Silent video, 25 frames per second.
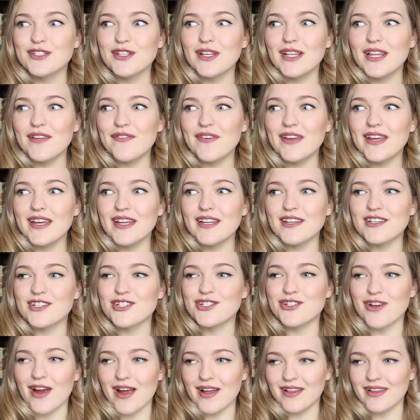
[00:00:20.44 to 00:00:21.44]
So living in
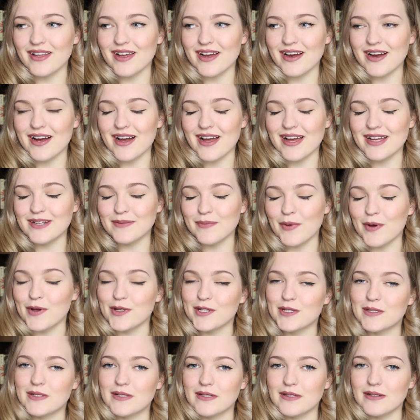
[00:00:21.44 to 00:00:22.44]
Australia, and
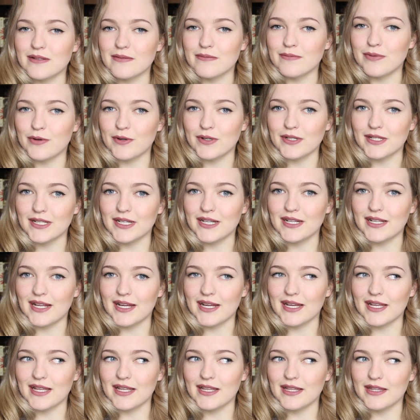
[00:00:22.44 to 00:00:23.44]
most importantly,
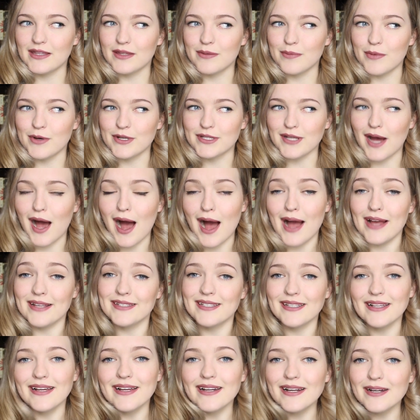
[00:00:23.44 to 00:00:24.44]
like the most
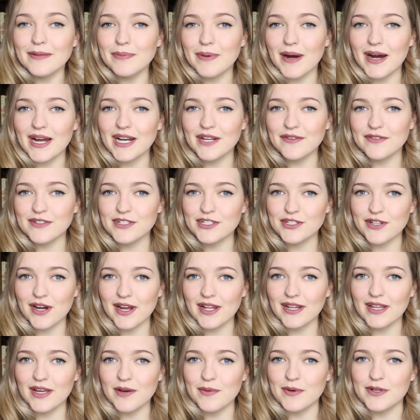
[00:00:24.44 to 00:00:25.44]
isolated part of
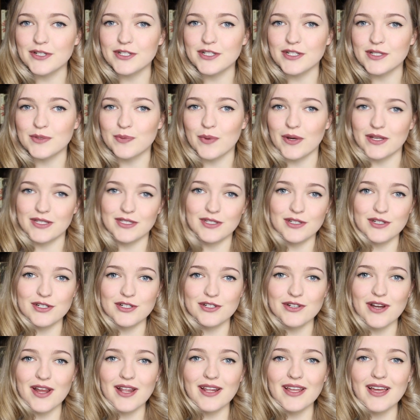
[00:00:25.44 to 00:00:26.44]
Australia, which is Western
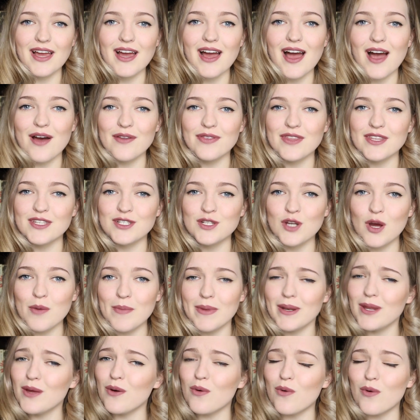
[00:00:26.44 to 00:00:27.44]
Australia, there's not
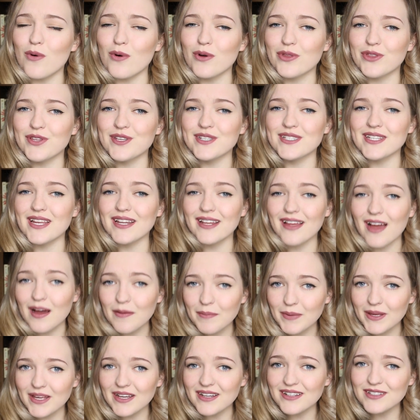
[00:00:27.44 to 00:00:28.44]
many authors that
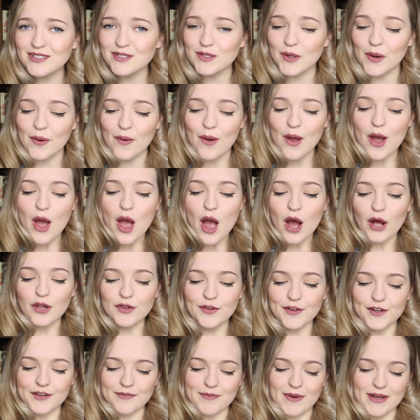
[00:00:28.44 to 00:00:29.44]
come here. So a
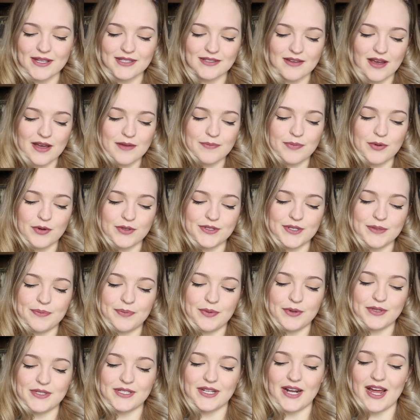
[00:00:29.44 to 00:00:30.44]
lot of my signed books are
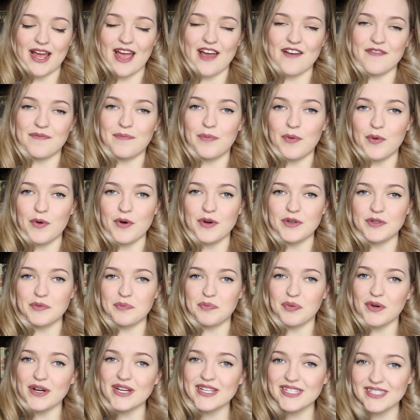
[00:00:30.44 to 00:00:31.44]
books that I have bought
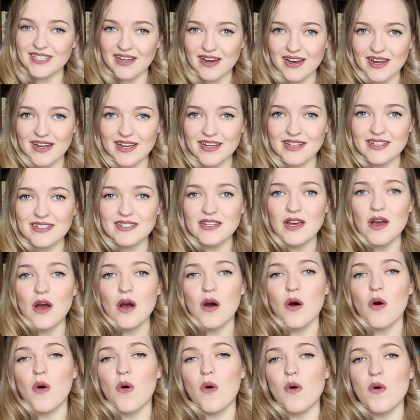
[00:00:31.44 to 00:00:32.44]
pre-signed
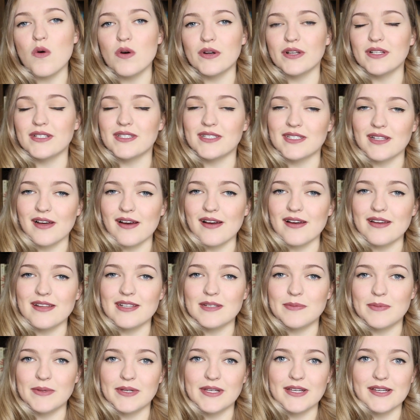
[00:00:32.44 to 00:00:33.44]
or ordered
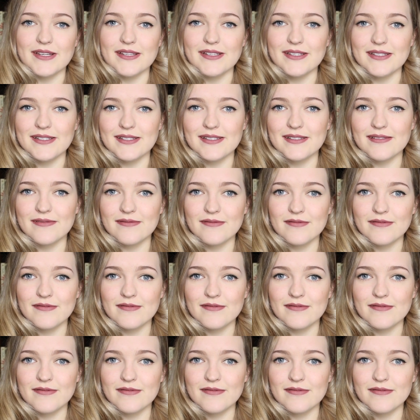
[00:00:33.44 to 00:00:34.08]
signed because